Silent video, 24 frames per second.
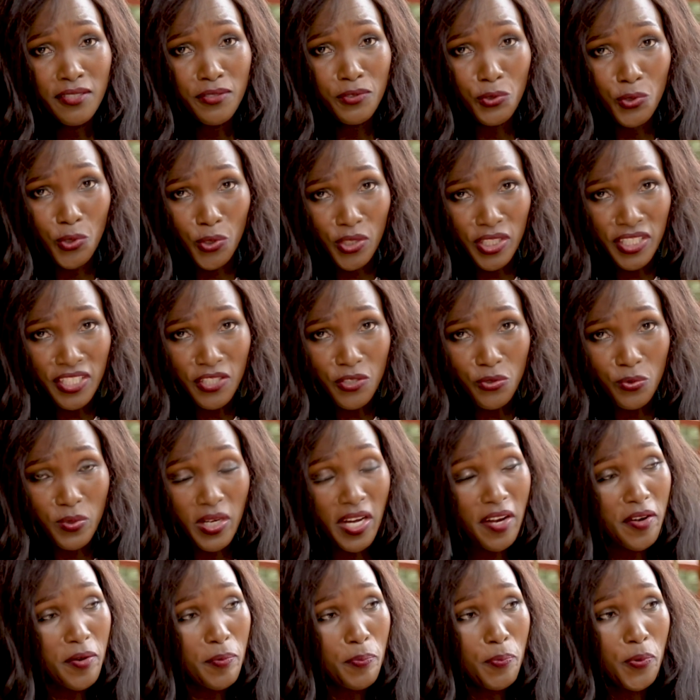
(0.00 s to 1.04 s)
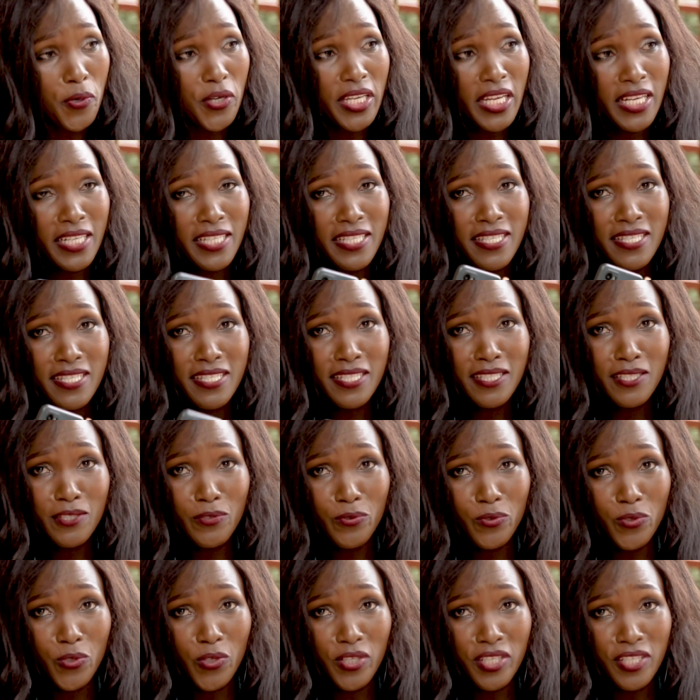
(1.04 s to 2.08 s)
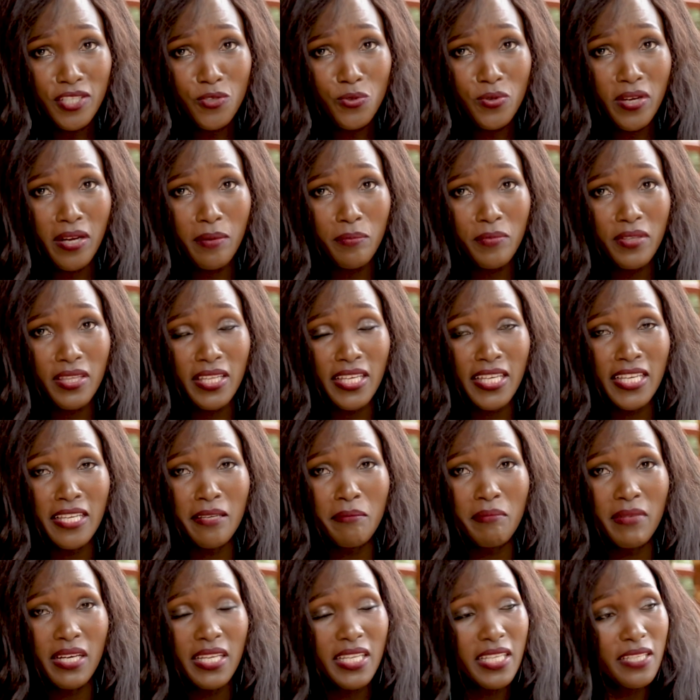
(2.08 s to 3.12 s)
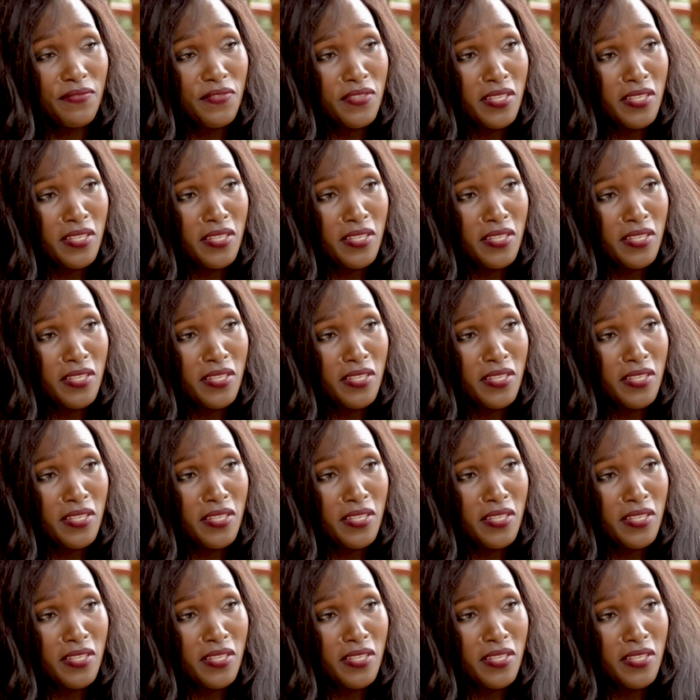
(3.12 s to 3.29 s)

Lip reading: You don't need to carry products. You don't need to come with any money.